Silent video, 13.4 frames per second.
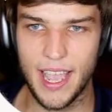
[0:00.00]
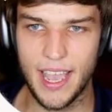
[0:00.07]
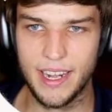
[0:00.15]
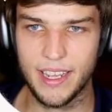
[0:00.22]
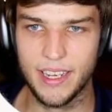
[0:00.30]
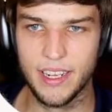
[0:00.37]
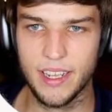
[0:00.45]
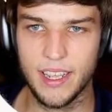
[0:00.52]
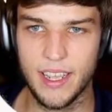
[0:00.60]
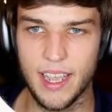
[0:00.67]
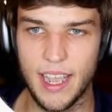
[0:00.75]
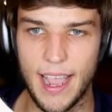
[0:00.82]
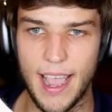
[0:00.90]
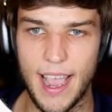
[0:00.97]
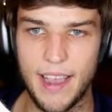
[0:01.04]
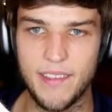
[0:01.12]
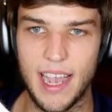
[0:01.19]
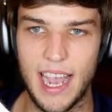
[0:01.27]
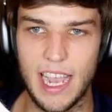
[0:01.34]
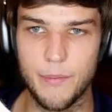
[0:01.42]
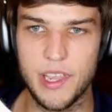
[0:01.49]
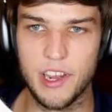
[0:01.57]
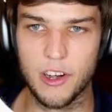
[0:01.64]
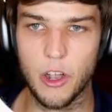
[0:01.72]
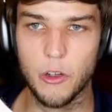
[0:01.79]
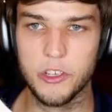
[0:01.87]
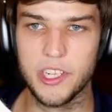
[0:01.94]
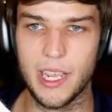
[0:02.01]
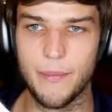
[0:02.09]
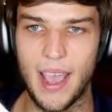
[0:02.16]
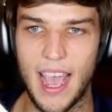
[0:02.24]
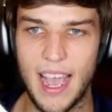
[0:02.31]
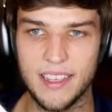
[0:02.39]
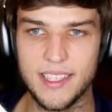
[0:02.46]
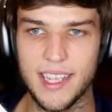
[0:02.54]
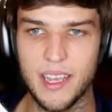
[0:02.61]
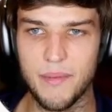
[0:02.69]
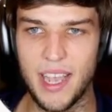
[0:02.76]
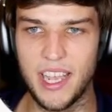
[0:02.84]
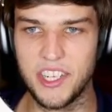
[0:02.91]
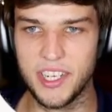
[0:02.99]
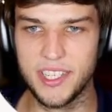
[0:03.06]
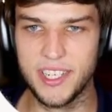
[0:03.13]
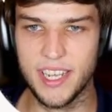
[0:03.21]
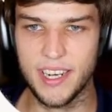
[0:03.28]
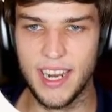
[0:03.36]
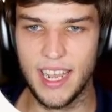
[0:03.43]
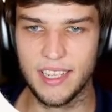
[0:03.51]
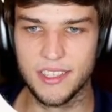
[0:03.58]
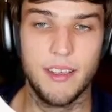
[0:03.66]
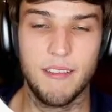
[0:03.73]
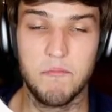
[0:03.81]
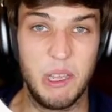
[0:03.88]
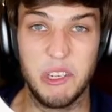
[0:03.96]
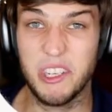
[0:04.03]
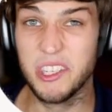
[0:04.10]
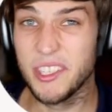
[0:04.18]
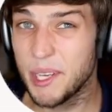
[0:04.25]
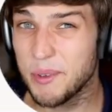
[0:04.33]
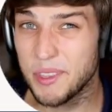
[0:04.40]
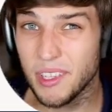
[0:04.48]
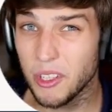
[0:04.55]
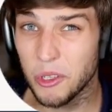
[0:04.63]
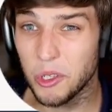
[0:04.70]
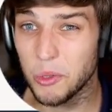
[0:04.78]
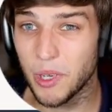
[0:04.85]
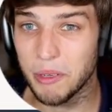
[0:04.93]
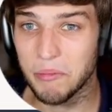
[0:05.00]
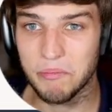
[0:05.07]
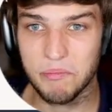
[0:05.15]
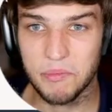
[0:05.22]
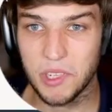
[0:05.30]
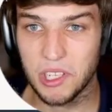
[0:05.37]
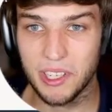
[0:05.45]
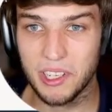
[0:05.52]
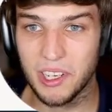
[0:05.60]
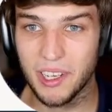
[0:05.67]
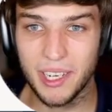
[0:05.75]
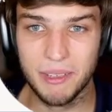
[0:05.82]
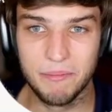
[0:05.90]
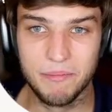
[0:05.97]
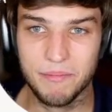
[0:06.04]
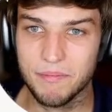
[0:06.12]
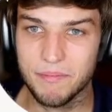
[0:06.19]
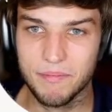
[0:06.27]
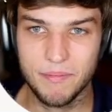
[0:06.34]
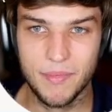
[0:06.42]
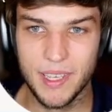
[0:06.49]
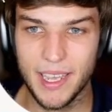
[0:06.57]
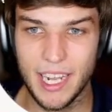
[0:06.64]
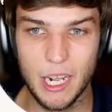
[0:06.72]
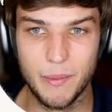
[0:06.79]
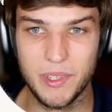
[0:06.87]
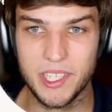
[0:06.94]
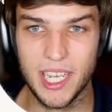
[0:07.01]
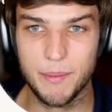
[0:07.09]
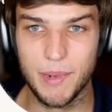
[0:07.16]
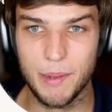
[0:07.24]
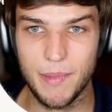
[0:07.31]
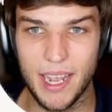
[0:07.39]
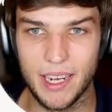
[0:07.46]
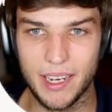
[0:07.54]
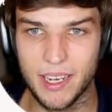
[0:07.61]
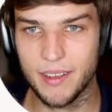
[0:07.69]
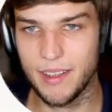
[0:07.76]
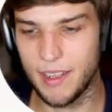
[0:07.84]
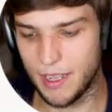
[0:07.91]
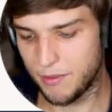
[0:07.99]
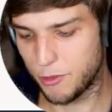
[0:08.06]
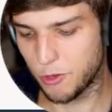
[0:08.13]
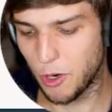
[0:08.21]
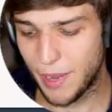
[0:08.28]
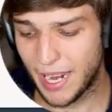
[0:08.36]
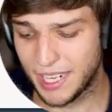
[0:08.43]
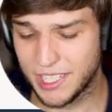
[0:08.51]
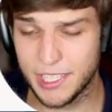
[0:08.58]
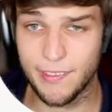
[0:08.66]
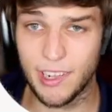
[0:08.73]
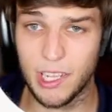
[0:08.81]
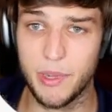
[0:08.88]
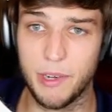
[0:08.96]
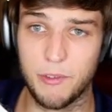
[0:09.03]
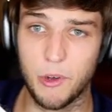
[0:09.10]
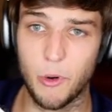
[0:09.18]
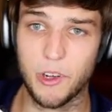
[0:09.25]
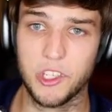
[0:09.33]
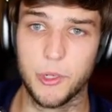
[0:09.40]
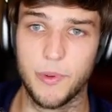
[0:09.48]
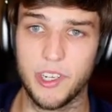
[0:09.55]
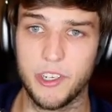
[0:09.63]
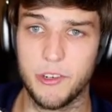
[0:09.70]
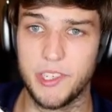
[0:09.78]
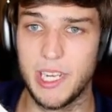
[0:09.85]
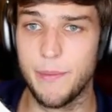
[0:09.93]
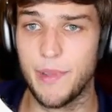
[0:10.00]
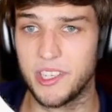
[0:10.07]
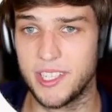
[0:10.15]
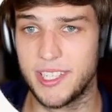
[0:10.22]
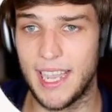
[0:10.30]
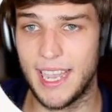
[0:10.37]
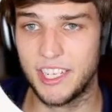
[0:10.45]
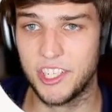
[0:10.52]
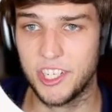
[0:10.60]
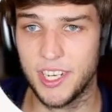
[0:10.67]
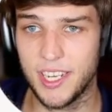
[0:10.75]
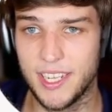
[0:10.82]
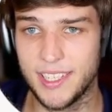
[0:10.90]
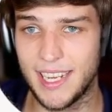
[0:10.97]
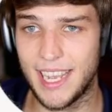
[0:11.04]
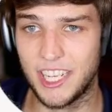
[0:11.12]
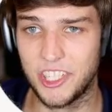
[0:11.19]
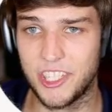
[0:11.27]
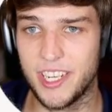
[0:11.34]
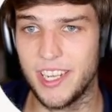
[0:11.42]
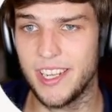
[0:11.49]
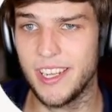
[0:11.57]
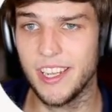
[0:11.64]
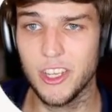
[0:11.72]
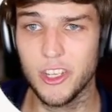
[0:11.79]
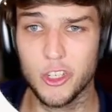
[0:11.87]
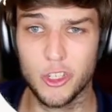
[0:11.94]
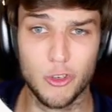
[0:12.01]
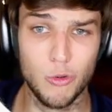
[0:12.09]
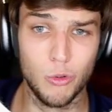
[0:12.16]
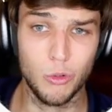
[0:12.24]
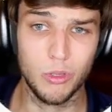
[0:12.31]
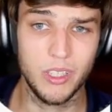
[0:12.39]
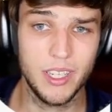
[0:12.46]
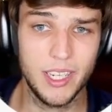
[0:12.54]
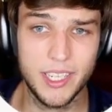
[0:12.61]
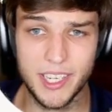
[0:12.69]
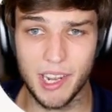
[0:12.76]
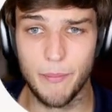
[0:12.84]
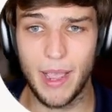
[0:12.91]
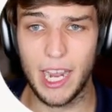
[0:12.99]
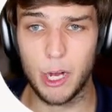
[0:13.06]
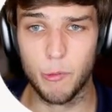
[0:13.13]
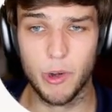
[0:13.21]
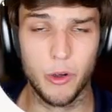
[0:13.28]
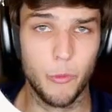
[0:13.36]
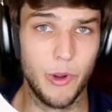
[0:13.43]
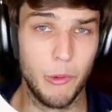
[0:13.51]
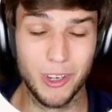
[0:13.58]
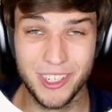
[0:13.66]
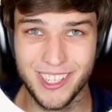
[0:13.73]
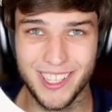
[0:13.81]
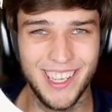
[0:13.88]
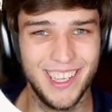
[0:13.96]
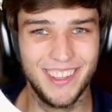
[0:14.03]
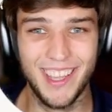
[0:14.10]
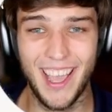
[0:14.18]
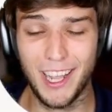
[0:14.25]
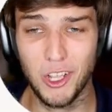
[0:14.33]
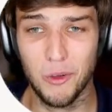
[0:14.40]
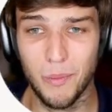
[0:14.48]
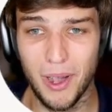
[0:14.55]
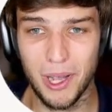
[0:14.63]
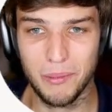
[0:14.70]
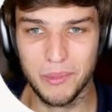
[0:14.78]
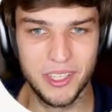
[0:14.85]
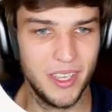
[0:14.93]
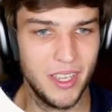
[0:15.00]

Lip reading: edit. I have the IP or hostname as that magic DNS. And just like with the local one, click on it and I'm inside my Mac. Thrown back into development, of course, we're gonna do tmux attach dash t Skool to get back where we were to the hello moms.